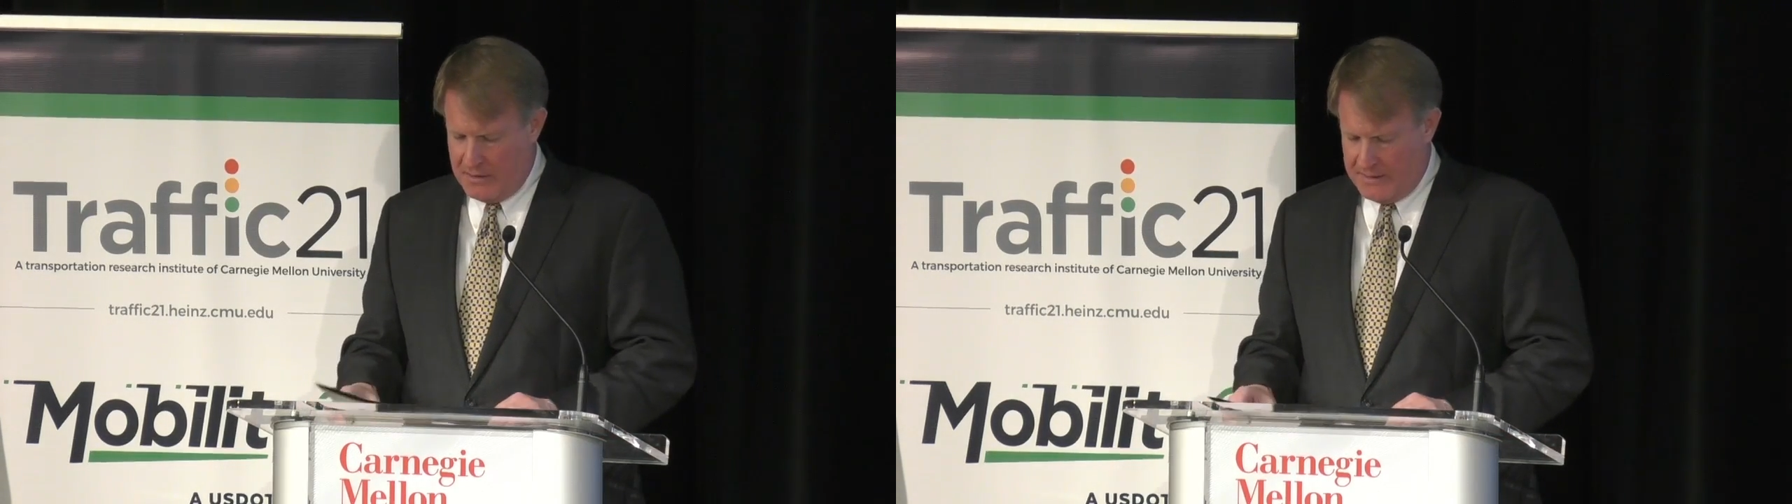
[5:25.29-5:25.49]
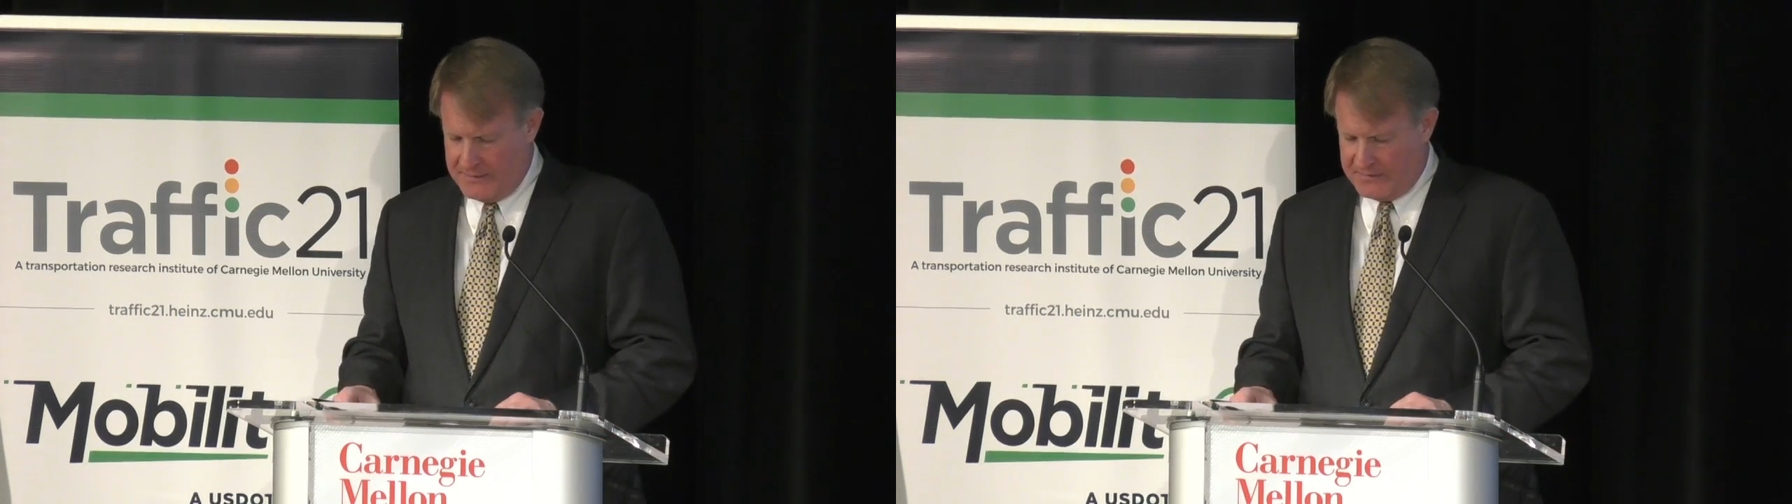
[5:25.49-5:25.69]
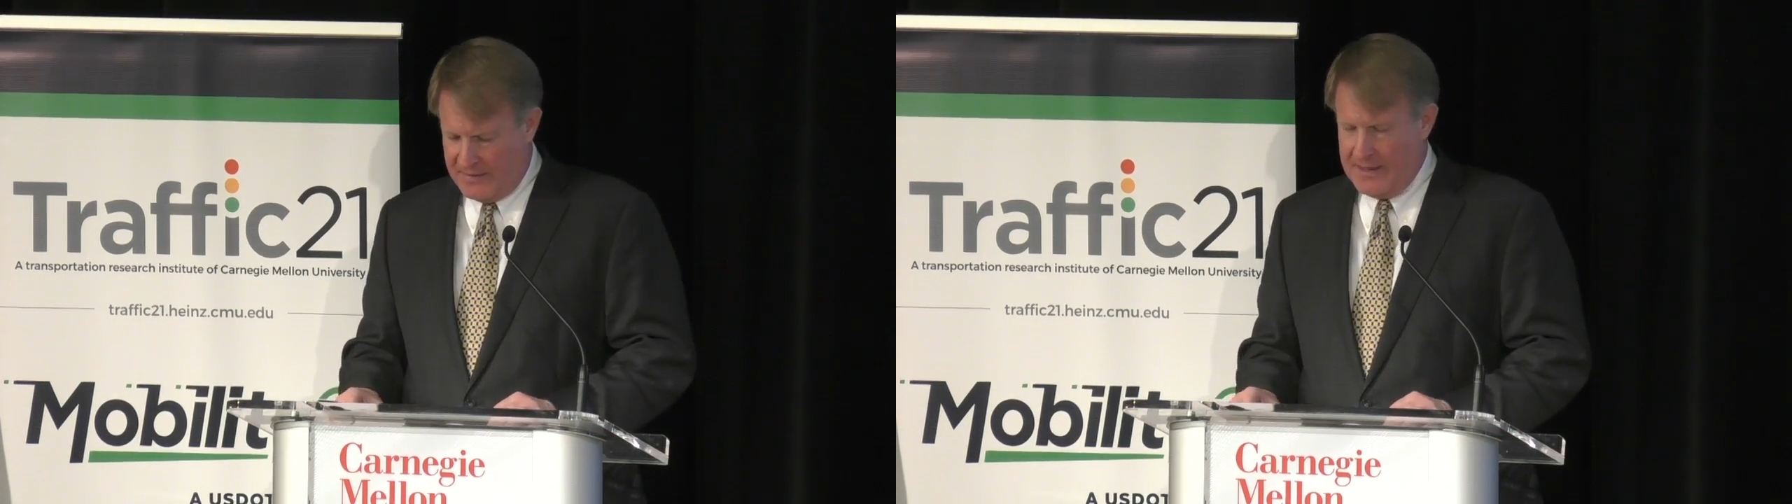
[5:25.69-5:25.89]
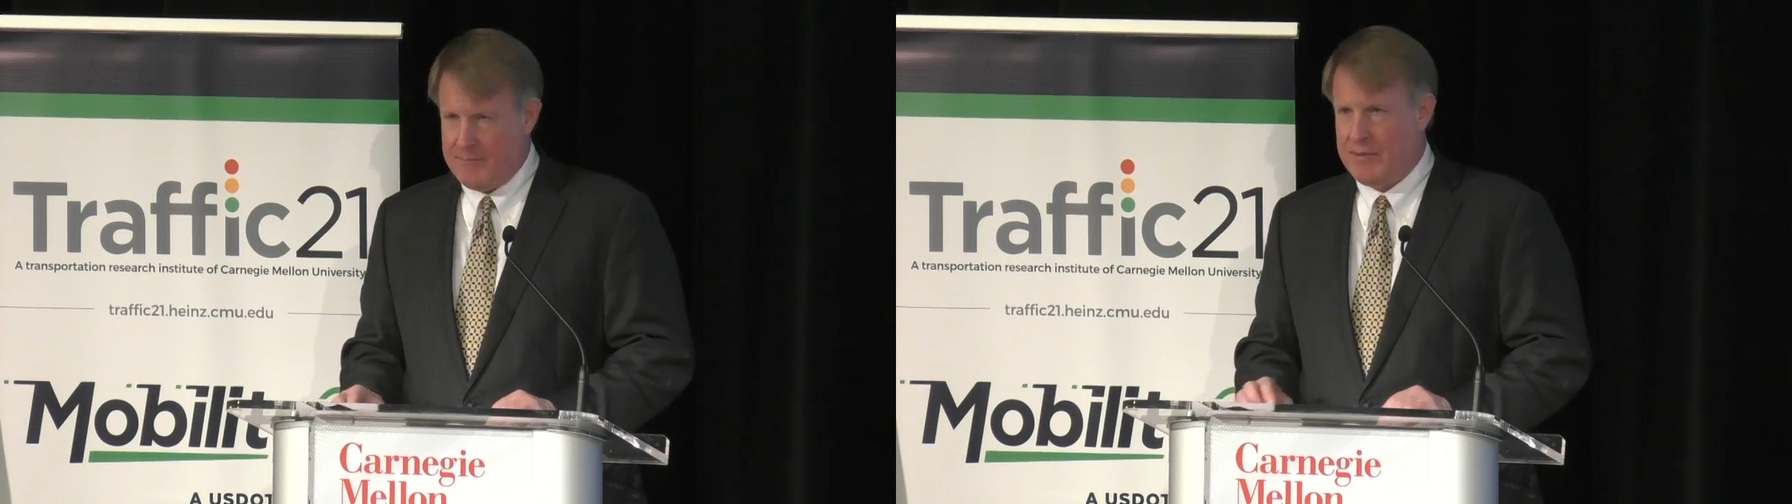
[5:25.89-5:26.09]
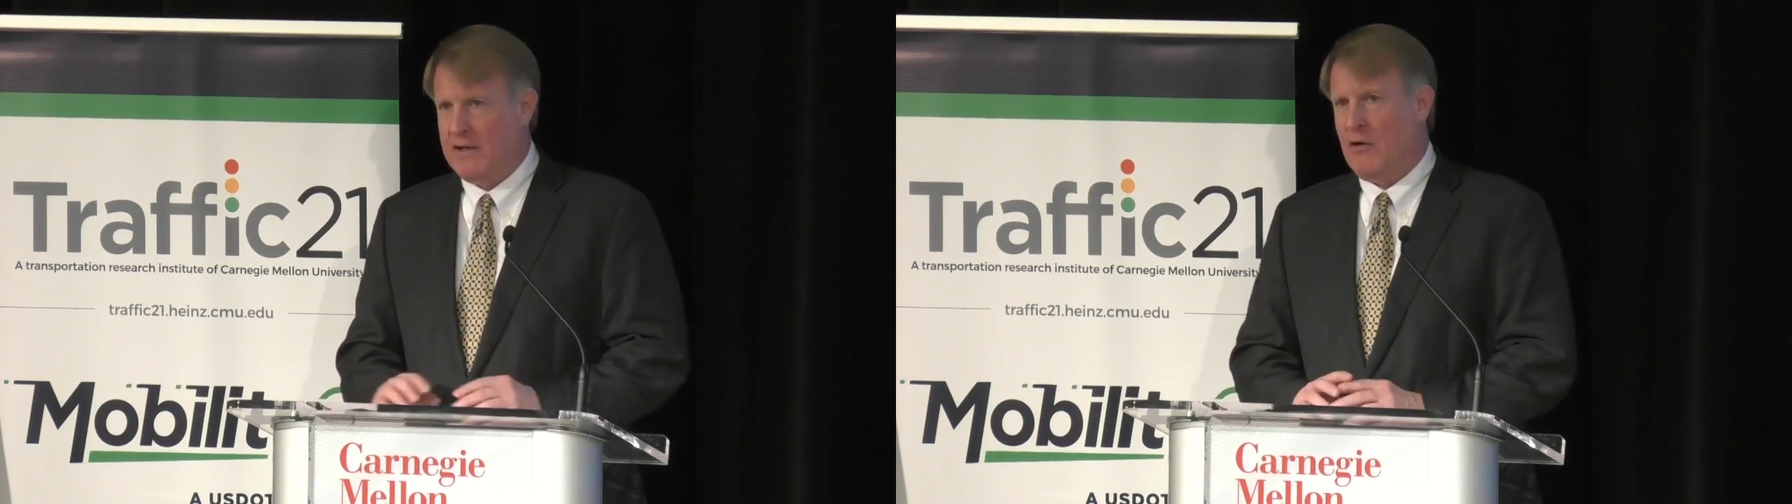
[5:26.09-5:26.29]
and the
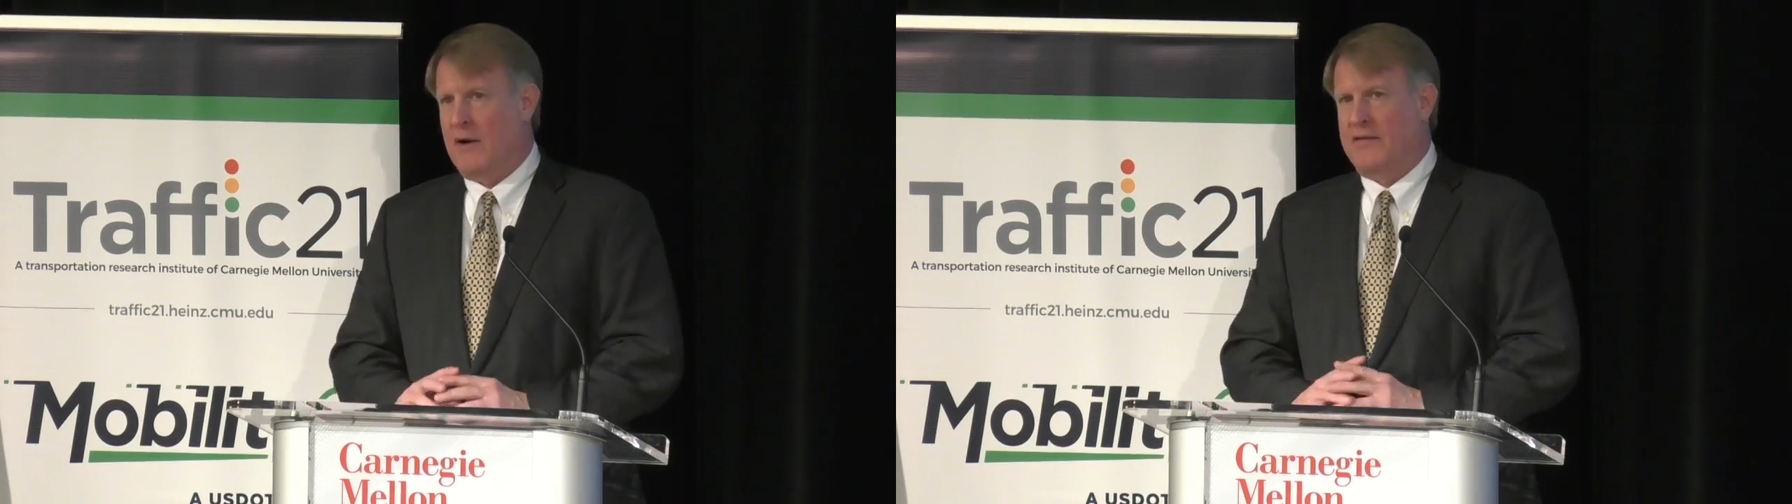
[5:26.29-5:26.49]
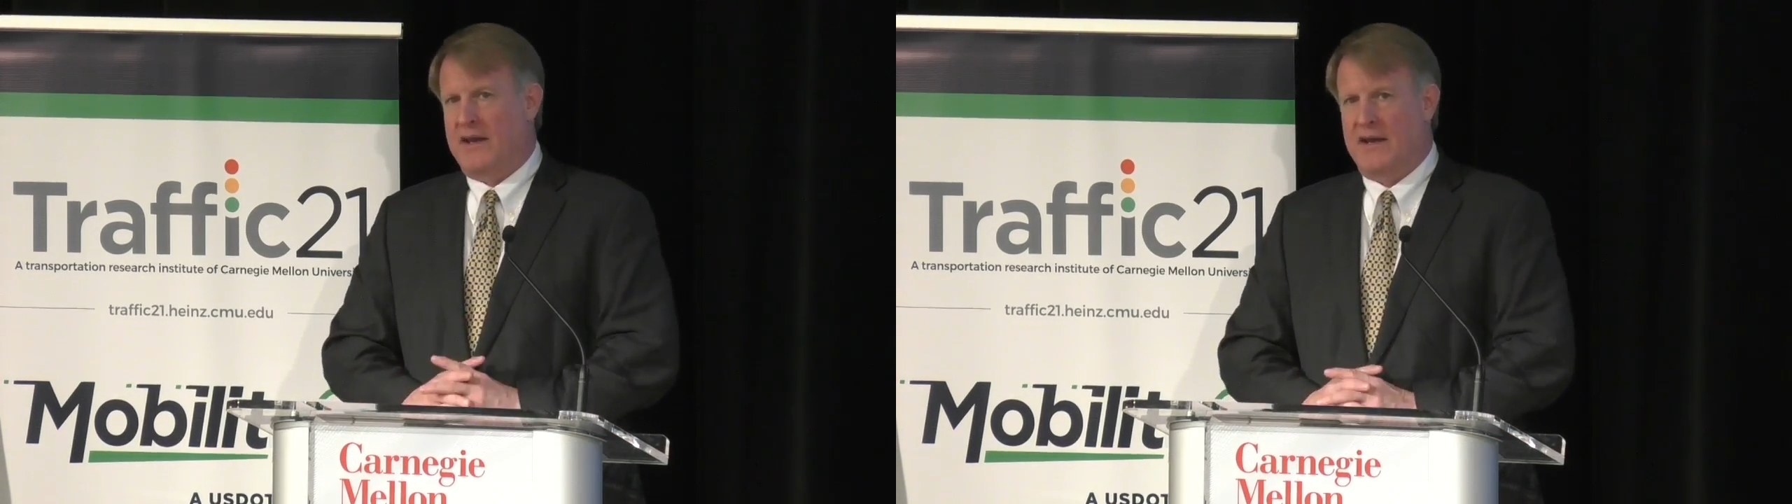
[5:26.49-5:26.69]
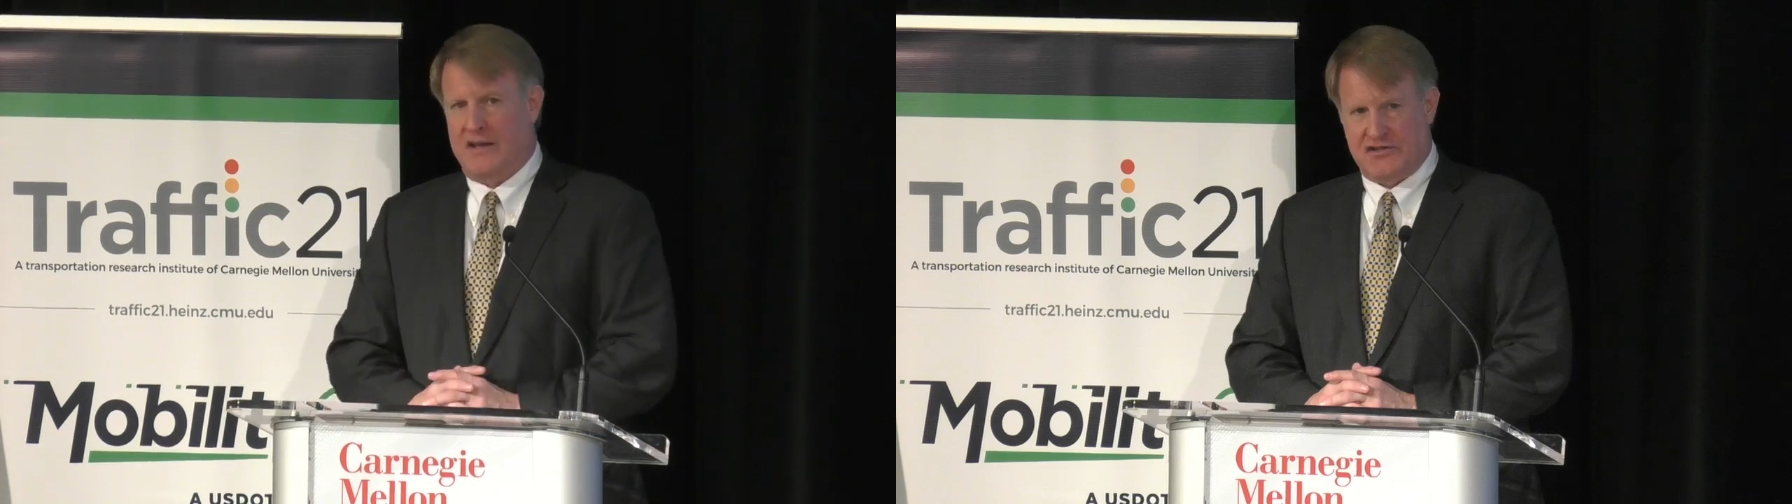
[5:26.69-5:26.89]
team, being on that it